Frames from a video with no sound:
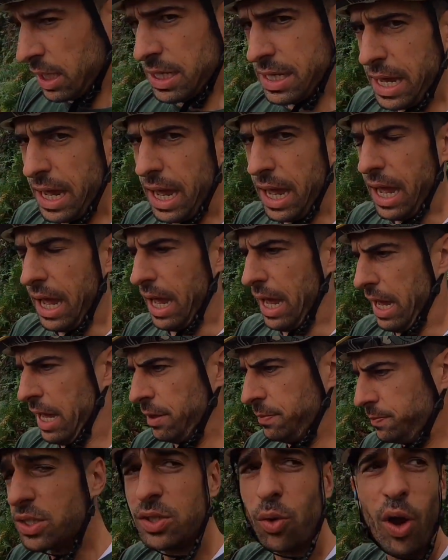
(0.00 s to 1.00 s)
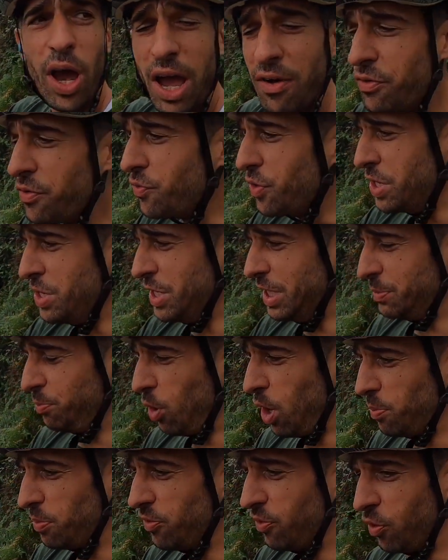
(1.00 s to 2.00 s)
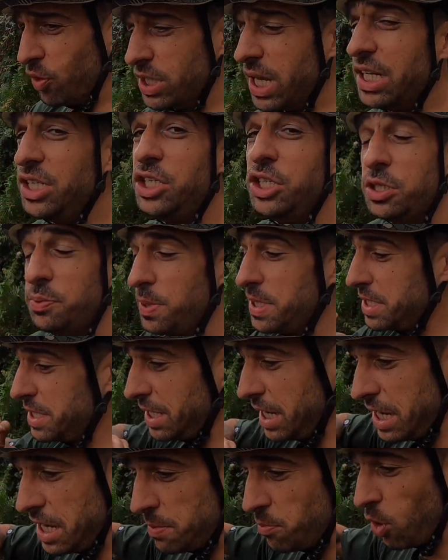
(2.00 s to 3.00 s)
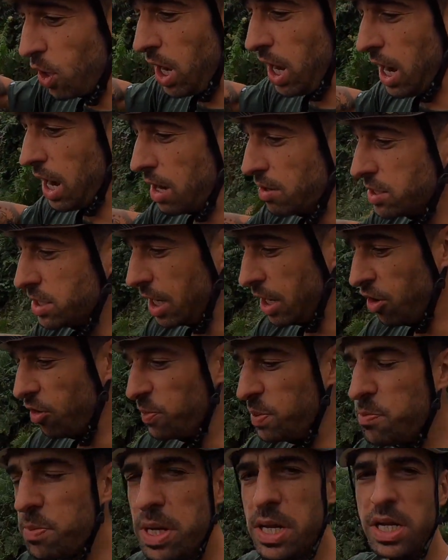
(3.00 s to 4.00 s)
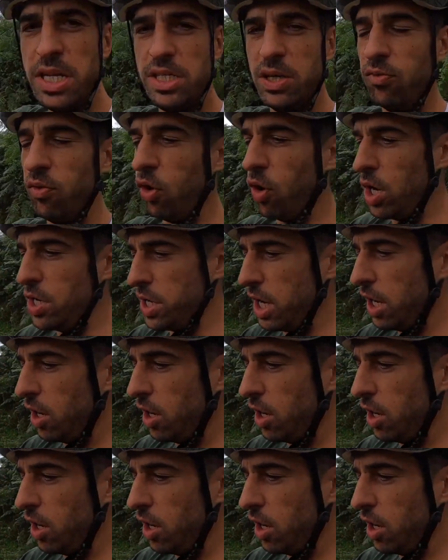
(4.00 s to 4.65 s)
yeah. So I haven't ridden this bike before. It's actually just been sitting in my house and I've been meaning to ride